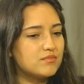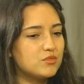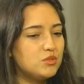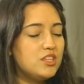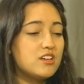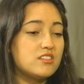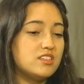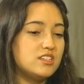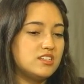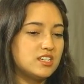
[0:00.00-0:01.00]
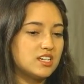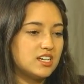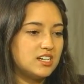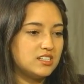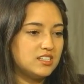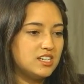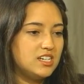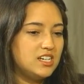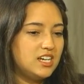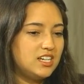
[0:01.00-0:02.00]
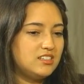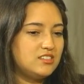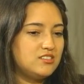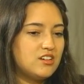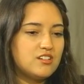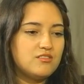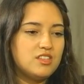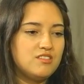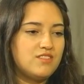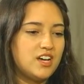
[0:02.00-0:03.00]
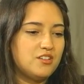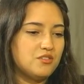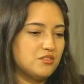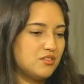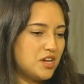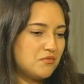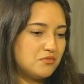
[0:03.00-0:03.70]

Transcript: really authentic and it's not only vital um,